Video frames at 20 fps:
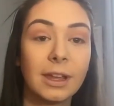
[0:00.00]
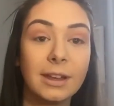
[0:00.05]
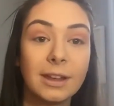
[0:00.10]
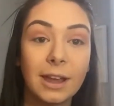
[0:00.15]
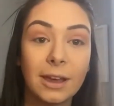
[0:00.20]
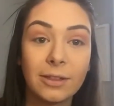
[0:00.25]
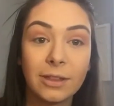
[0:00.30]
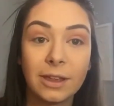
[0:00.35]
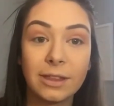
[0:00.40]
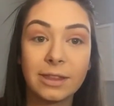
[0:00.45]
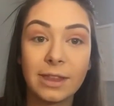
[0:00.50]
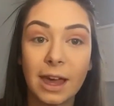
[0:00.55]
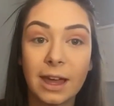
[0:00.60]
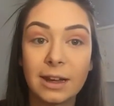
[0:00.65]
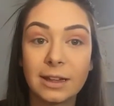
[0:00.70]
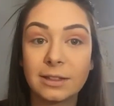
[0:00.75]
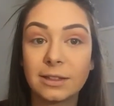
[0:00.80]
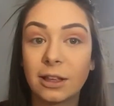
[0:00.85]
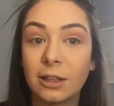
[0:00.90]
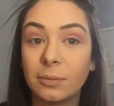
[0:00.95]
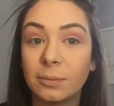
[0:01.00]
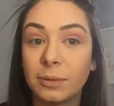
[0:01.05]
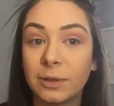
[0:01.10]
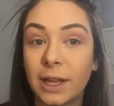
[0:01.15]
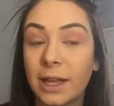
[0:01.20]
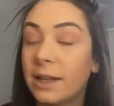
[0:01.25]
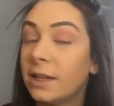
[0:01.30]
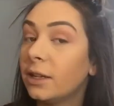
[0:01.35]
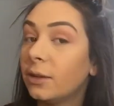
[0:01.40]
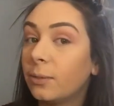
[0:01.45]
Now that that is all
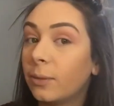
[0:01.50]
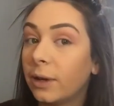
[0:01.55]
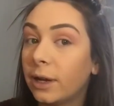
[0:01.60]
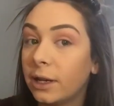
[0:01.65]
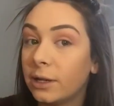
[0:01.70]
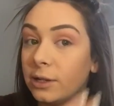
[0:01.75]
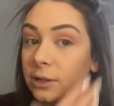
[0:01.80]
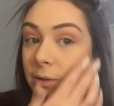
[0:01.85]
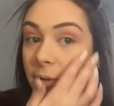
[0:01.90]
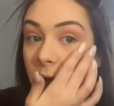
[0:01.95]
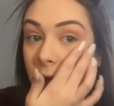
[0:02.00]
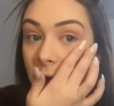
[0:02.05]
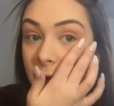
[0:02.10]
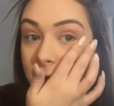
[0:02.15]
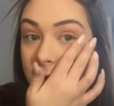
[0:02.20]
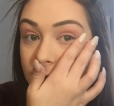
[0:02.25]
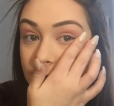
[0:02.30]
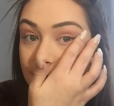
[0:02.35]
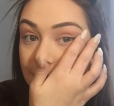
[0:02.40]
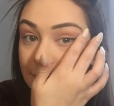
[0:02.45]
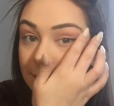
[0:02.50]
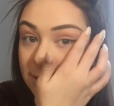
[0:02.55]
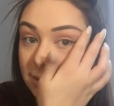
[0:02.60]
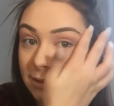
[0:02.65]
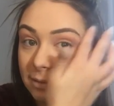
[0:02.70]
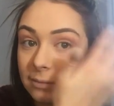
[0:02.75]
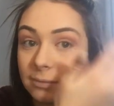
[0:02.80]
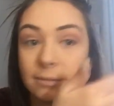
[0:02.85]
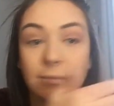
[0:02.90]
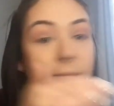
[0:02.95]
blended, what I do, I just
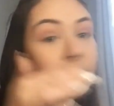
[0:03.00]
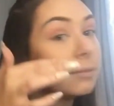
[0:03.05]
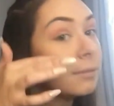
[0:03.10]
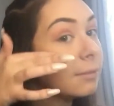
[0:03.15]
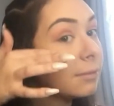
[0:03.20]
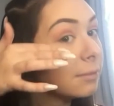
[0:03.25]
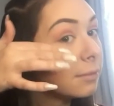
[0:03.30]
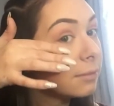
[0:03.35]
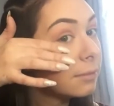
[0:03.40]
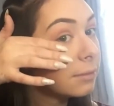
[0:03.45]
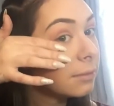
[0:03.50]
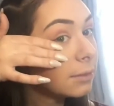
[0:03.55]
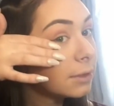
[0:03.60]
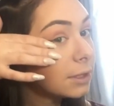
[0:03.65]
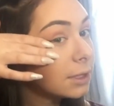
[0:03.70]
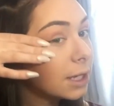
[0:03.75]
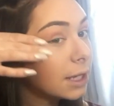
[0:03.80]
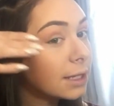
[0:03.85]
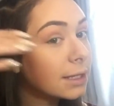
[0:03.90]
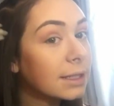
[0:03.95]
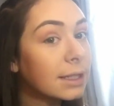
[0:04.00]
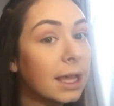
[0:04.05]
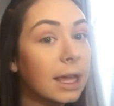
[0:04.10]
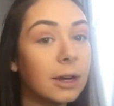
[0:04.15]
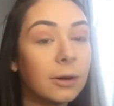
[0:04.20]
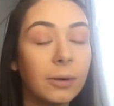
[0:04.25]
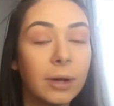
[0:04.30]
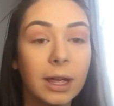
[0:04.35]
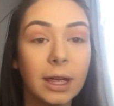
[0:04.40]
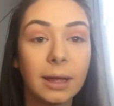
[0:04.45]
dust
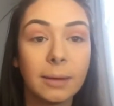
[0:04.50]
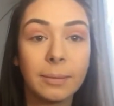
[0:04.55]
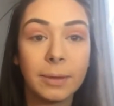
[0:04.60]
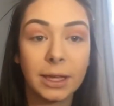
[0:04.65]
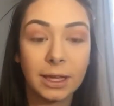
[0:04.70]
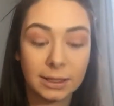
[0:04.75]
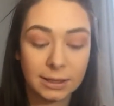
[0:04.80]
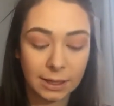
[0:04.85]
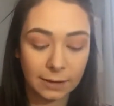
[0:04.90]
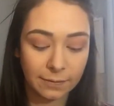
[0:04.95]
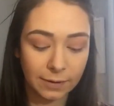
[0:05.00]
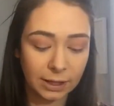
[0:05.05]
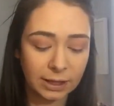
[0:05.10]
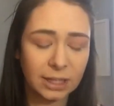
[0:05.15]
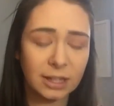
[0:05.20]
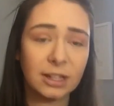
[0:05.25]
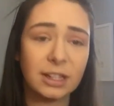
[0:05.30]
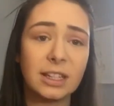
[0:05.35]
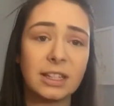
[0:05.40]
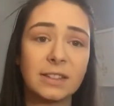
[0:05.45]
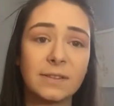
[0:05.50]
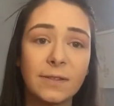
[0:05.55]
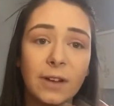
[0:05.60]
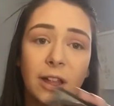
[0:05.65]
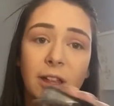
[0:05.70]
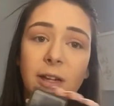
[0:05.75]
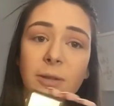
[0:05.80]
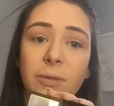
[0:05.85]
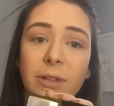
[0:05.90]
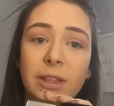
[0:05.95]
that away because I find there is
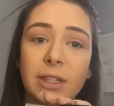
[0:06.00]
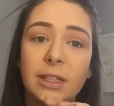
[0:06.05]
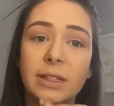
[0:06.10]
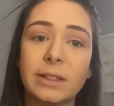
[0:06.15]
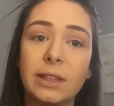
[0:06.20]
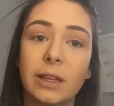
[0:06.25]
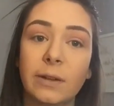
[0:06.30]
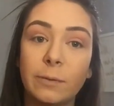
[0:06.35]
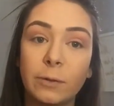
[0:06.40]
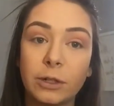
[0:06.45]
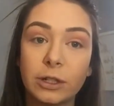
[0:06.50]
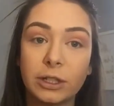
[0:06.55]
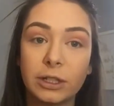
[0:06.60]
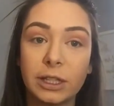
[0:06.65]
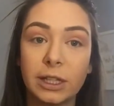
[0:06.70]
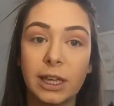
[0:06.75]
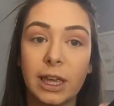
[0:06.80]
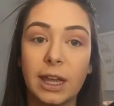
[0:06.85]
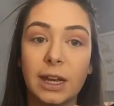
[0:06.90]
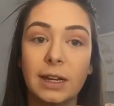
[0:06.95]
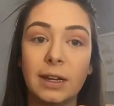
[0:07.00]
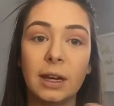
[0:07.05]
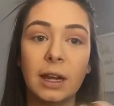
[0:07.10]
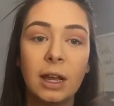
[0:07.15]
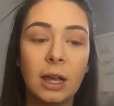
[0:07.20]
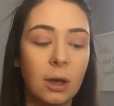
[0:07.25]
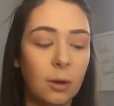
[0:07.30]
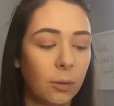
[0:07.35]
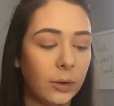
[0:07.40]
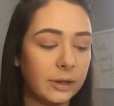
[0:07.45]
fallout with this, unfortunately, and
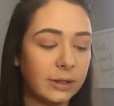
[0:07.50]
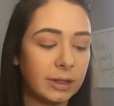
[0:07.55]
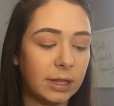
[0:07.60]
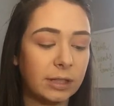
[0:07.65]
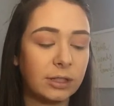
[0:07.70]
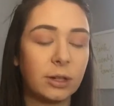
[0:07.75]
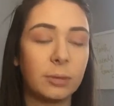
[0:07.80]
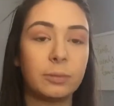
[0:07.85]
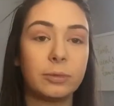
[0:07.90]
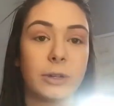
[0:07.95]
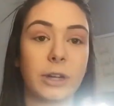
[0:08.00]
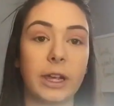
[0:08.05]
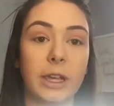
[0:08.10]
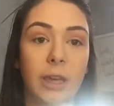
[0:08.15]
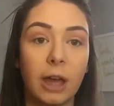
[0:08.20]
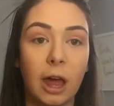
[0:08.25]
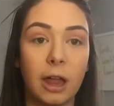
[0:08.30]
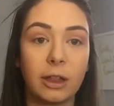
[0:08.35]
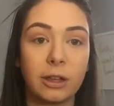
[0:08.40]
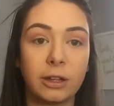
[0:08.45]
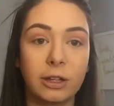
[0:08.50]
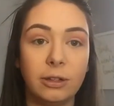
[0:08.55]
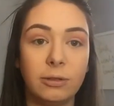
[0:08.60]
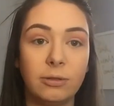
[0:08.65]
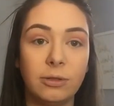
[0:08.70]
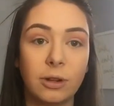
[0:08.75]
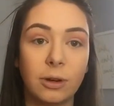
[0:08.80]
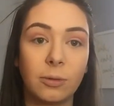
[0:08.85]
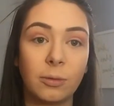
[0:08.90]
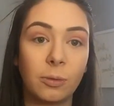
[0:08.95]
with such a bright color, you
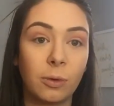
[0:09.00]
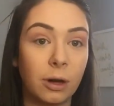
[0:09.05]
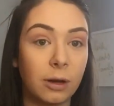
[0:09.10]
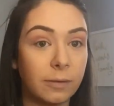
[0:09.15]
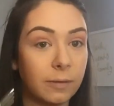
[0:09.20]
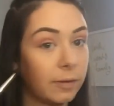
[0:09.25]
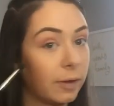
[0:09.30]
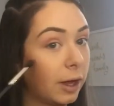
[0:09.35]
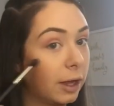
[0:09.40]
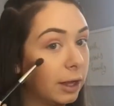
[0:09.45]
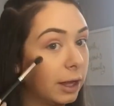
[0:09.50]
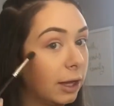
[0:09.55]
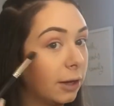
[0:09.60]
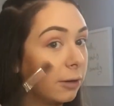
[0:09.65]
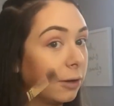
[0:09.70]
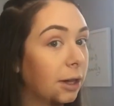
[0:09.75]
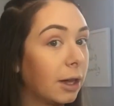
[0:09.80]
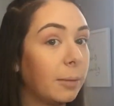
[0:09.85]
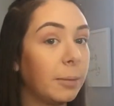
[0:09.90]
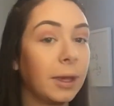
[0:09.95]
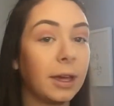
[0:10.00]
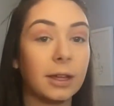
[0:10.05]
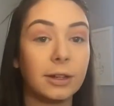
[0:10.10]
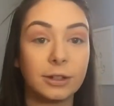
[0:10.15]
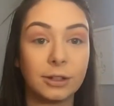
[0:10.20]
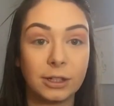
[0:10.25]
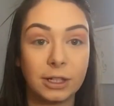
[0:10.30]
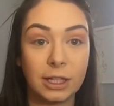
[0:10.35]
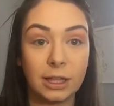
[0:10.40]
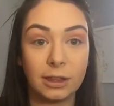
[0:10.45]
don't want fallout coming
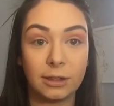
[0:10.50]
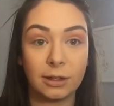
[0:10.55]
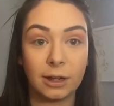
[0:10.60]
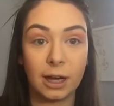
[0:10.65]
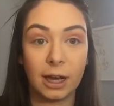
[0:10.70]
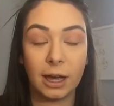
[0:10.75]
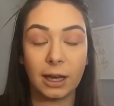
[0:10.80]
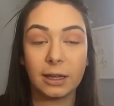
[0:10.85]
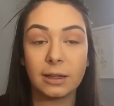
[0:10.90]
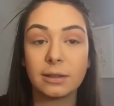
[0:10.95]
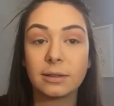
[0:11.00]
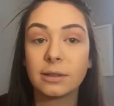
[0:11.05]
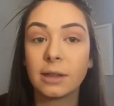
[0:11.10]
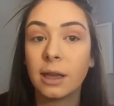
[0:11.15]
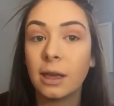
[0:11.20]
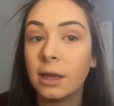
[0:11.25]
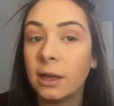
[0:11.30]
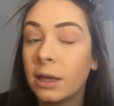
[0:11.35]
underneath your eyes.